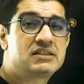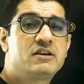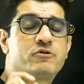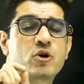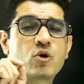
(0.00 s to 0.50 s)

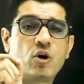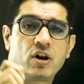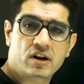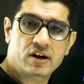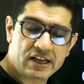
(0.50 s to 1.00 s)
If you're
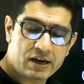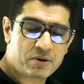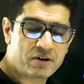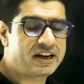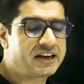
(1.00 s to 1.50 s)
already
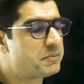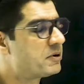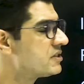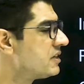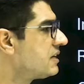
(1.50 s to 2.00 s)
above 80
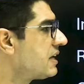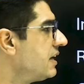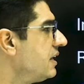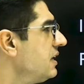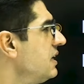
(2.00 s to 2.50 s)

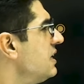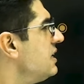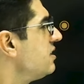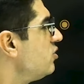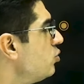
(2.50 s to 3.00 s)
percentile,
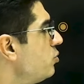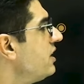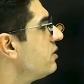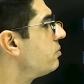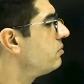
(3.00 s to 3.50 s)
you
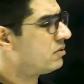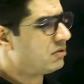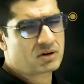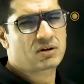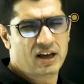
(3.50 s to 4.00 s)
will,
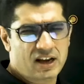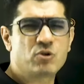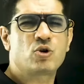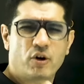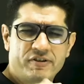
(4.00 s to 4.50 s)
or
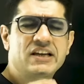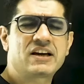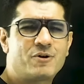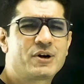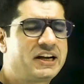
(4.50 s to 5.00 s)
around, hovering
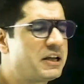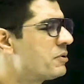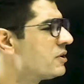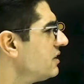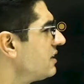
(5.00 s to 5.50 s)
around 80
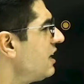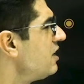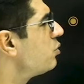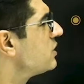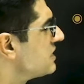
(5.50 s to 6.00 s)
percentile,
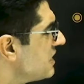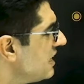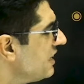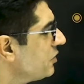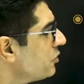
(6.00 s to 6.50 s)
you would
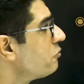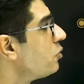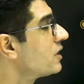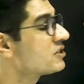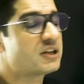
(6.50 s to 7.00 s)
still need to
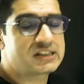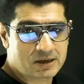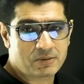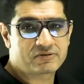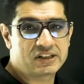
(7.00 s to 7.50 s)
focus on
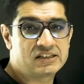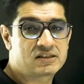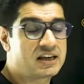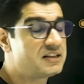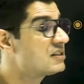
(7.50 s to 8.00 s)
some of these
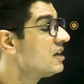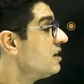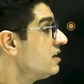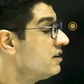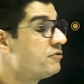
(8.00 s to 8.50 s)
things.
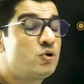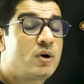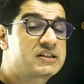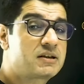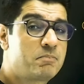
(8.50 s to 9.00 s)
If you
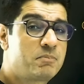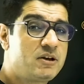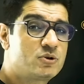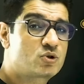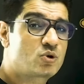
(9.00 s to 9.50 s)
are somebody
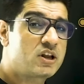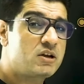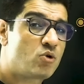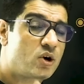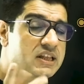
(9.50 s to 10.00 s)
who's scoring
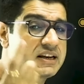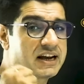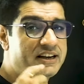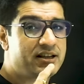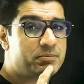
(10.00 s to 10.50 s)
more than
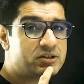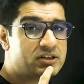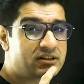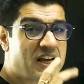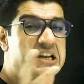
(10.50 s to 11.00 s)
90
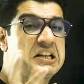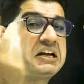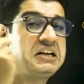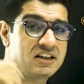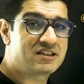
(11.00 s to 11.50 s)
percentile,
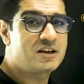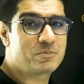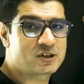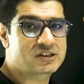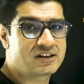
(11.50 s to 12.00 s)
93
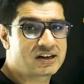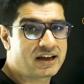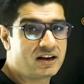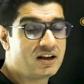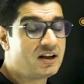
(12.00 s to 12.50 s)
percentile,